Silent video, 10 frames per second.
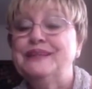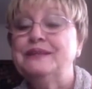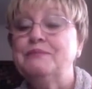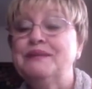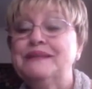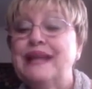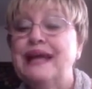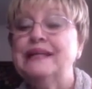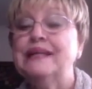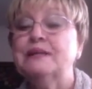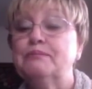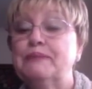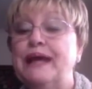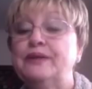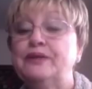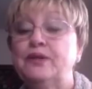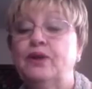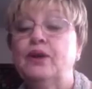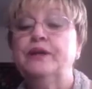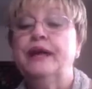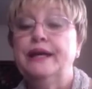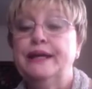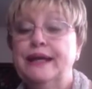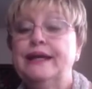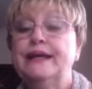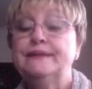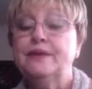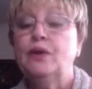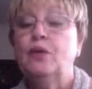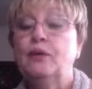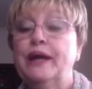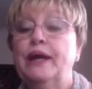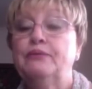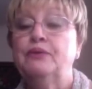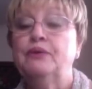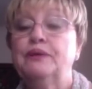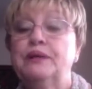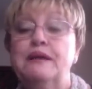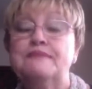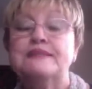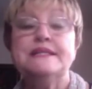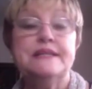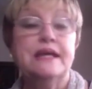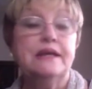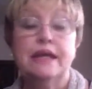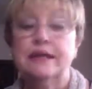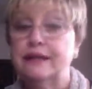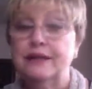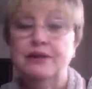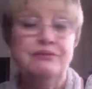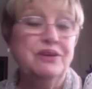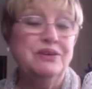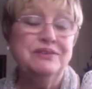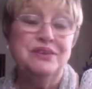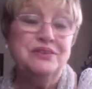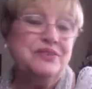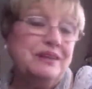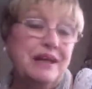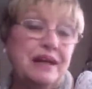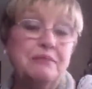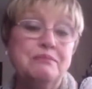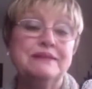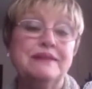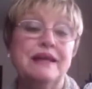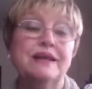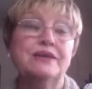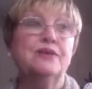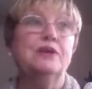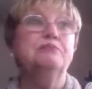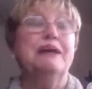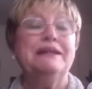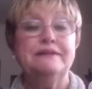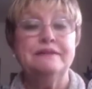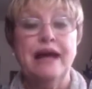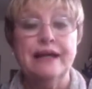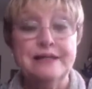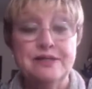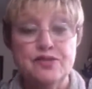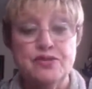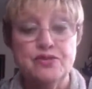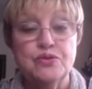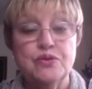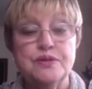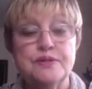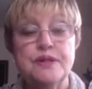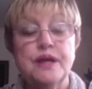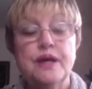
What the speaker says: The metallic blend yarn is okay for gloves. There's a lot of metallic yarn, but not in stores.